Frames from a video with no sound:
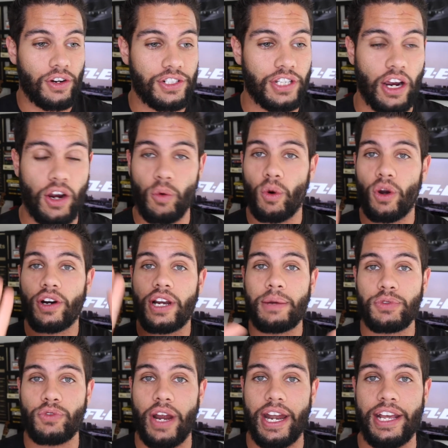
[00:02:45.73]
our entire world
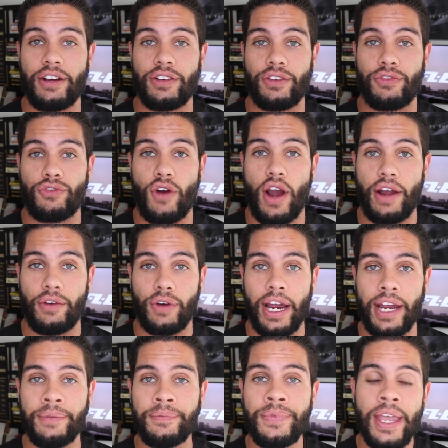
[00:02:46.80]
comes right here in the front,
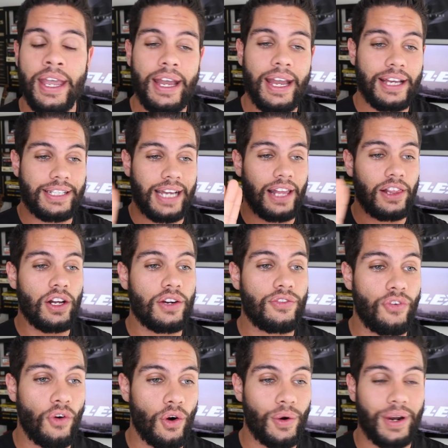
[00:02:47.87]
right? As I look
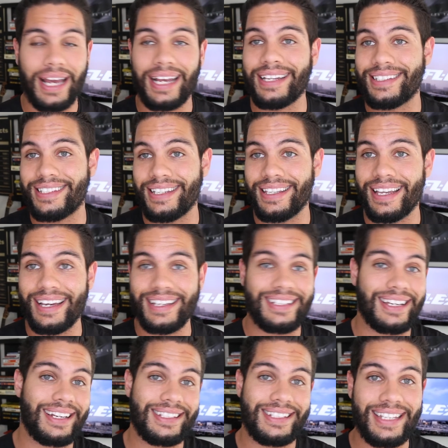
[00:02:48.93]
forward, I can see this,
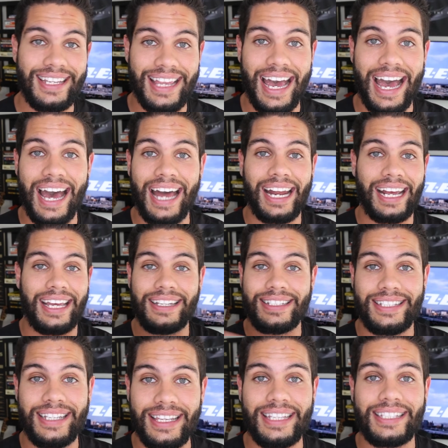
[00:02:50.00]
I can see that, I can
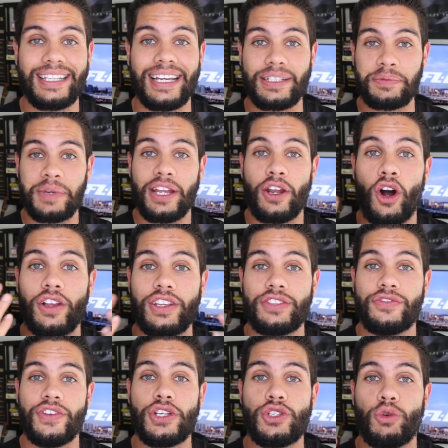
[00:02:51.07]
see these things, I'm getting all this
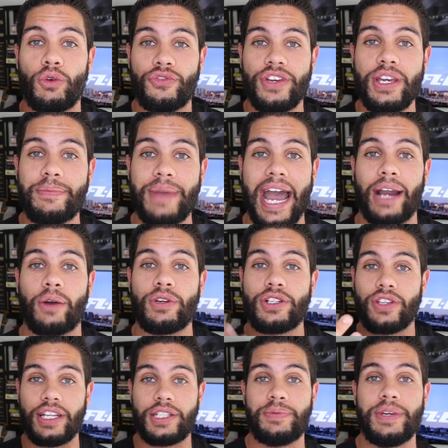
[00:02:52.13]
visual feedback
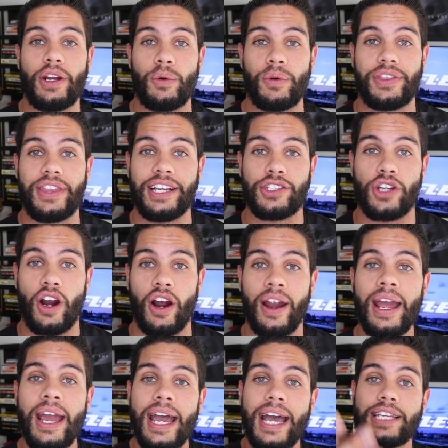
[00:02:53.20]
which lets me know where things
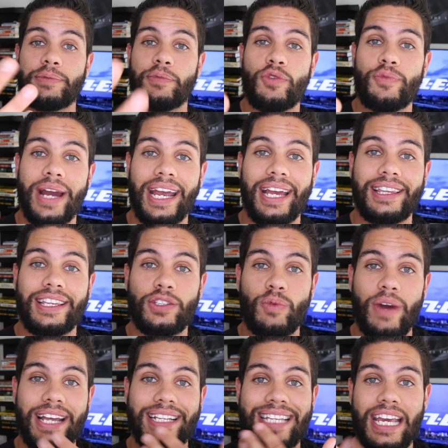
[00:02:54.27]
are. As I move my hand this
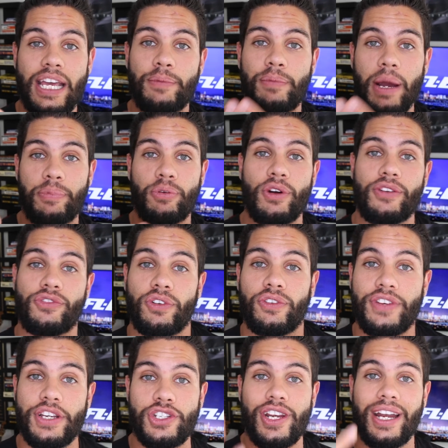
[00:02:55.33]
way, it's in my peripheral
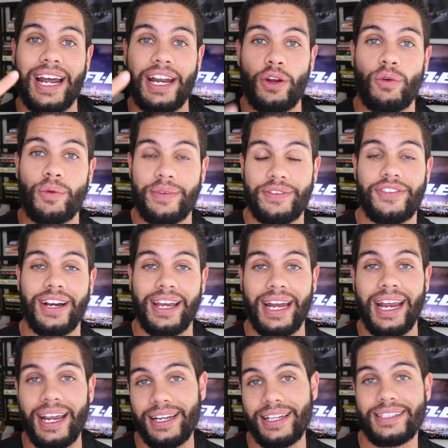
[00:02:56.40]
vision, I know where my fucking
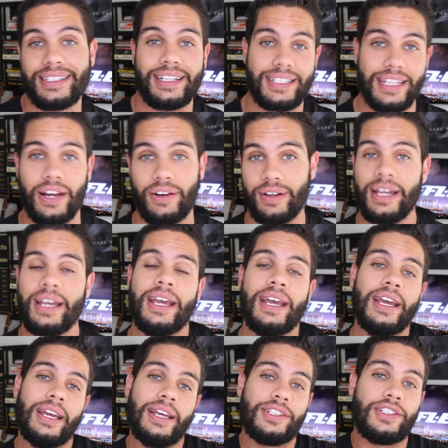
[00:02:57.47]
hand is, et cetera.
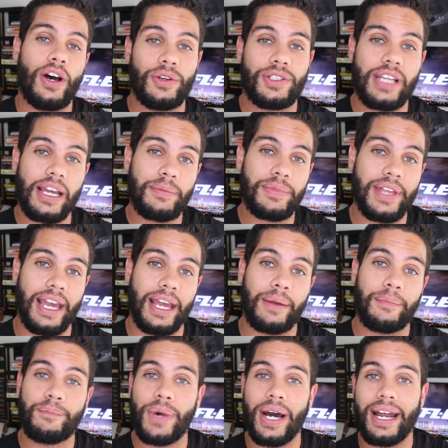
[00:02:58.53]
So same
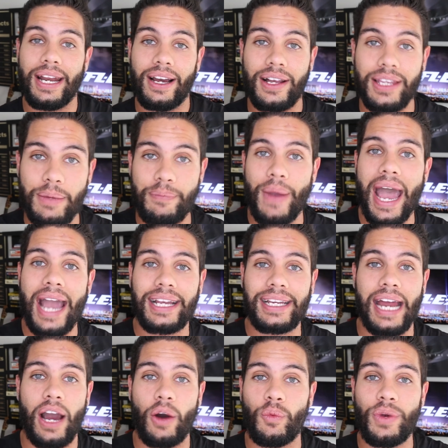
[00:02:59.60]
thing, but on the back
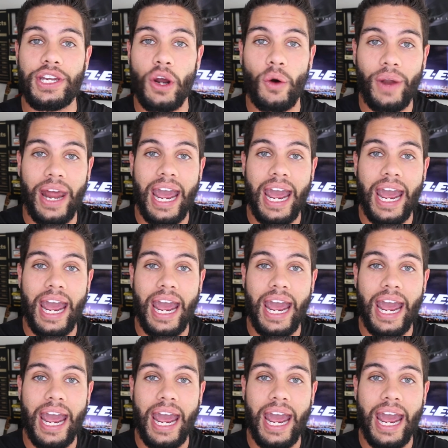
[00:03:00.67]
now, we don't